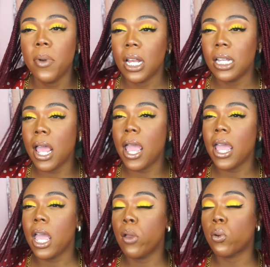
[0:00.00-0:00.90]
But today
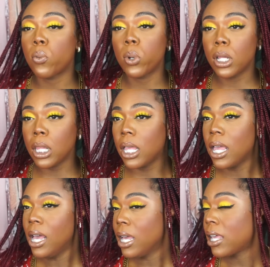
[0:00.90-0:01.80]
it really
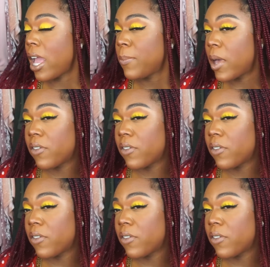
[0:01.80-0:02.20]
came out.